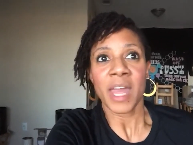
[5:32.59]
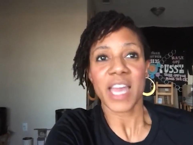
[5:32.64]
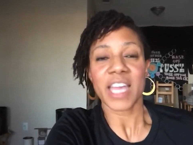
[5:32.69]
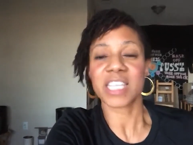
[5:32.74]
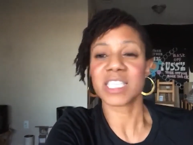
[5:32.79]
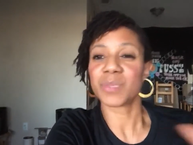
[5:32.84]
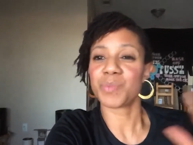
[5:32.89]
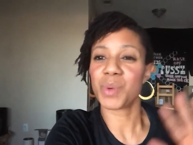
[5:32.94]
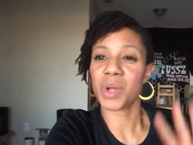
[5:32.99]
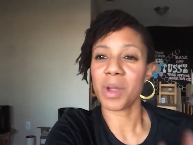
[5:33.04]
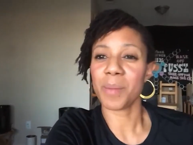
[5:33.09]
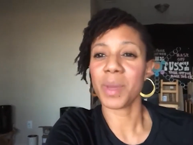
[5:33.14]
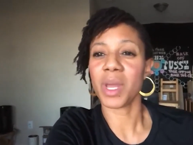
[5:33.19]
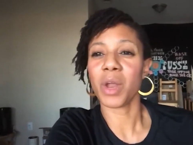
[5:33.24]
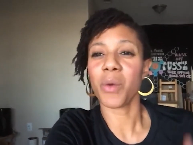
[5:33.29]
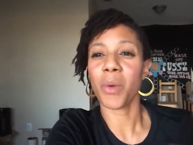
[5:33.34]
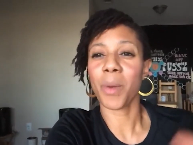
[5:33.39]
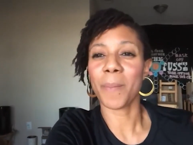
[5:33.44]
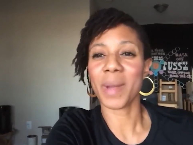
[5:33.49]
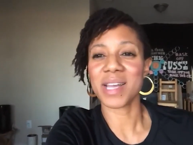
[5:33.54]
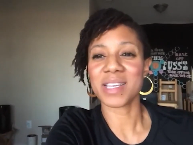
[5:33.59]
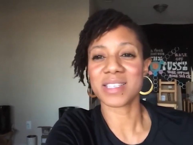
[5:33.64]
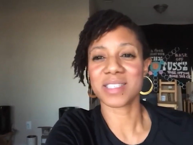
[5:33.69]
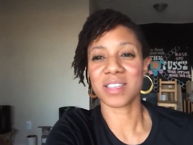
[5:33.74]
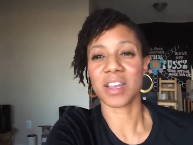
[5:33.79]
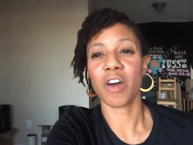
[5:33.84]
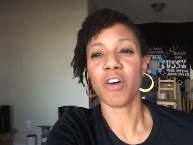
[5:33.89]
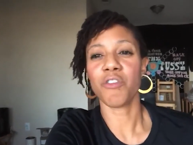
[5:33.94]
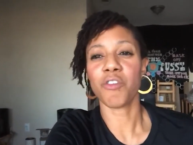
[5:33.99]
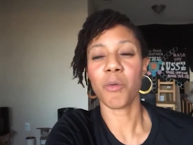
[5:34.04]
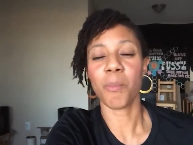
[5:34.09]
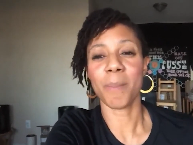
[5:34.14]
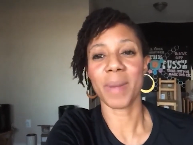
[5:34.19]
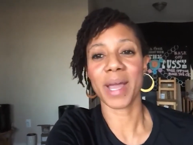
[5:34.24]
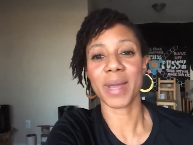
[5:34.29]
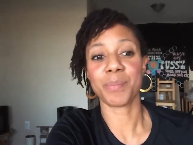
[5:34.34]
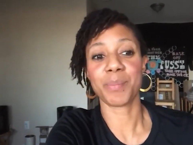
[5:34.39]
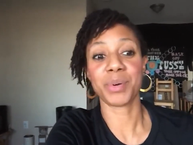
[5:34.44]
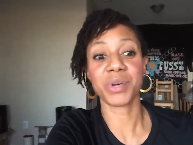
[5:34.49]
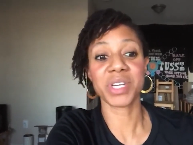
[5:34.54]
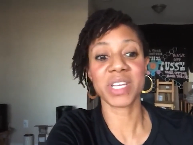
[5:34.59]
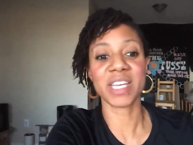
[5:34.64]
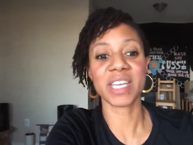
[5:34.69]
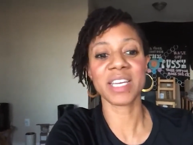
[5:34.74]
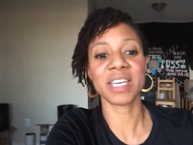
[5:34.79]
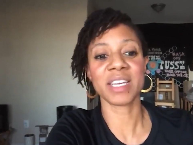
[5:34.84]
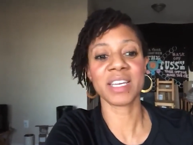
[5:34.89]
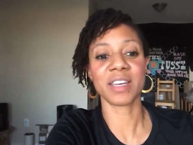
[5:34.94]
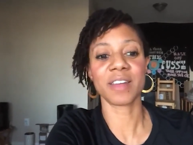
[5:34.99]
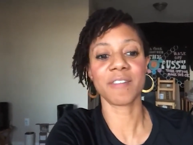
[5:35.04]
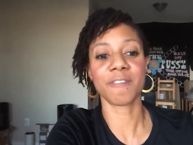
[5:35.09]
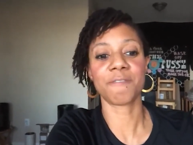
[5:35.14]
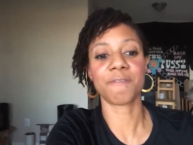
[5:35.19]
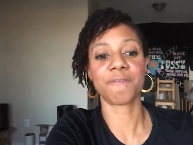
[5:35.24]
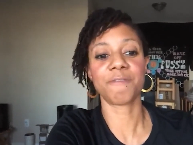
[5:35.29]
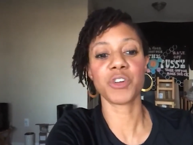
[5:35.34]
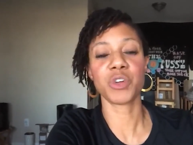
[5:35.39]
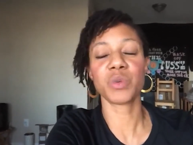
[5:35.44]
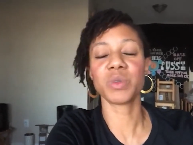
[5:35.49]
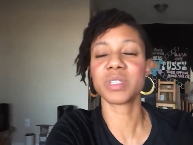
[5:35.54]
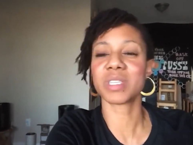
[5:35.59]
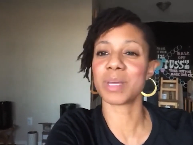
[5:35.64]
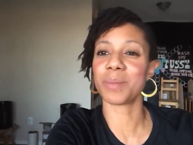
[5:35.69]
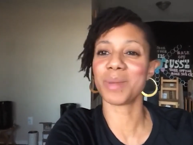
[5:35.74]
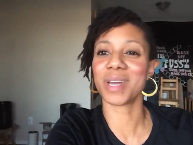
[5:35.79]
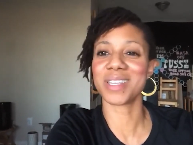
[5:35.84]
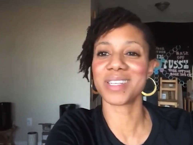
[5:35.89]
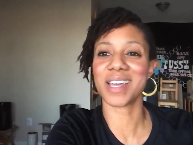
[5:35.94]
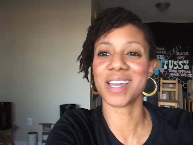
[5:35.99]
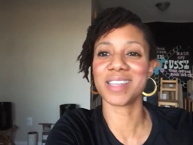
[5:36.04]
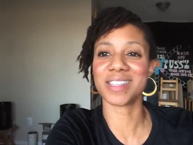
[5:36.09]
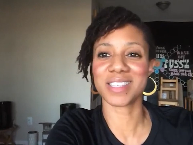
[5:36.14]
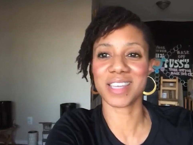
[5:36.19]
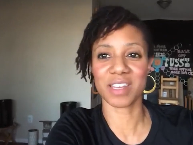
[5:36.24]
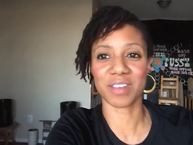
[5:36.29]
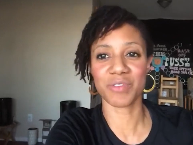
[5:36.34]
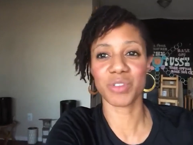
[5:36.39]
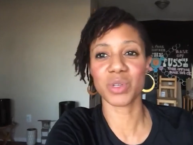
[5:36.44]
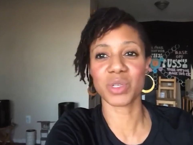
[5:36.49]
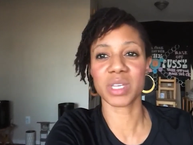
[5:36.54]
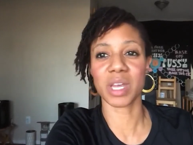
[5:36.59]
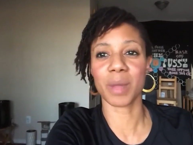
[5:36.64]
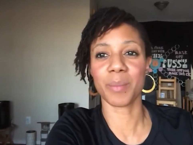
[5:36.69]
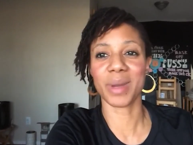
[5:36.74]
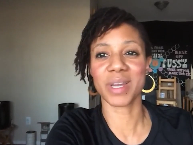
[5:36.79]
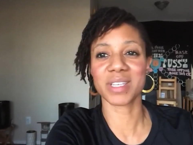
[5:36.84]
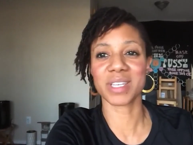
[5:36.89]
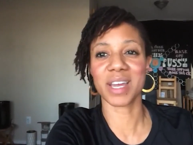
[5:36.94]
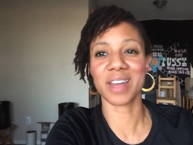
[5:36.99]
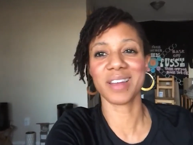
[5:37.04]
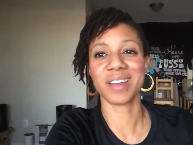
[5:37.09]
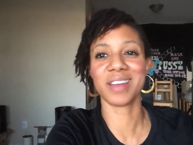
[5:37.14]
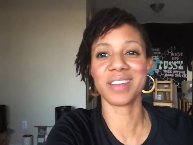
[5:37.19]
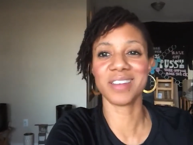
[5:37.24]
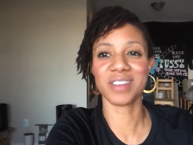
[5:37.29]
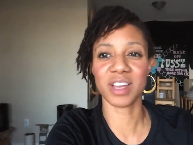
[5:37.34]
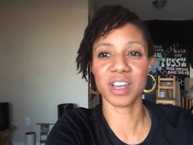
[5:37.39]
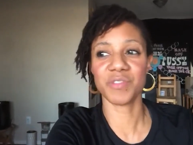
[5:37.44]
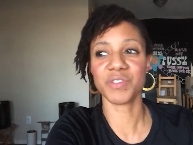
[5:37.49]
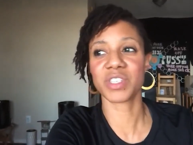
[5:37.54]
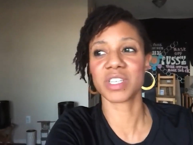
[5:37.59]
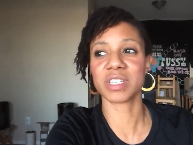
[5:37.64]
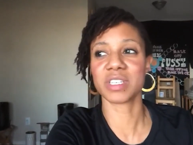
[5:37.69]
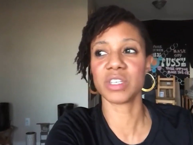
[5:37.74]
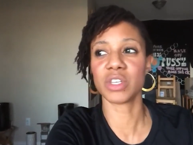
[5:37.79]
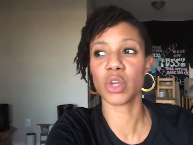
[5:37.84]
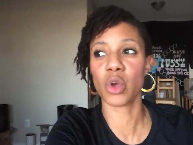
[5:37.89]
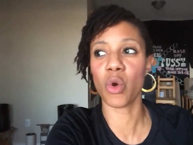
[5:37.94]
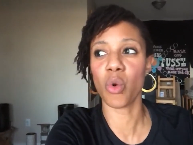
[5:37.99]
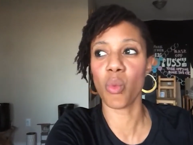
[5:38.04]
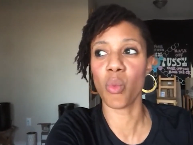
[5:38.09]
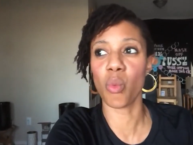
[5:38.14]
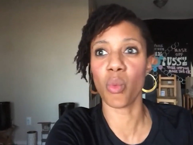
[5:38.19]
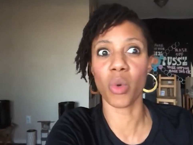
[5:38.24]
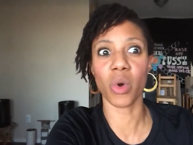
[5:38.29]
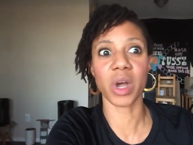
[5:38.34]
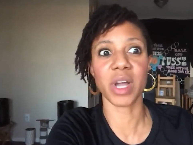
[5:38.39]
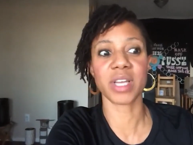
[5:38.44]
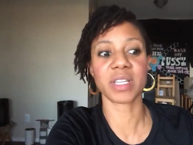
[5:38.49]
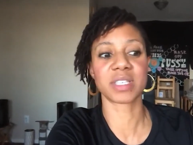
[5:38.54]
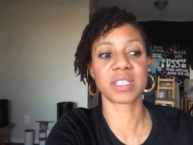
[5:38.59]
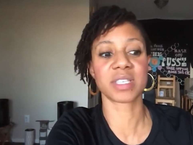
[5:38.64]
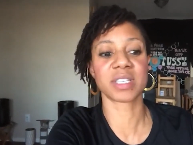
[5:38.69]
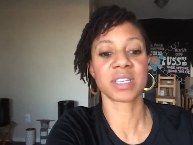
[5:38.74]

experimented with myself by putting foods in my diet and take foods on my diet enough to know what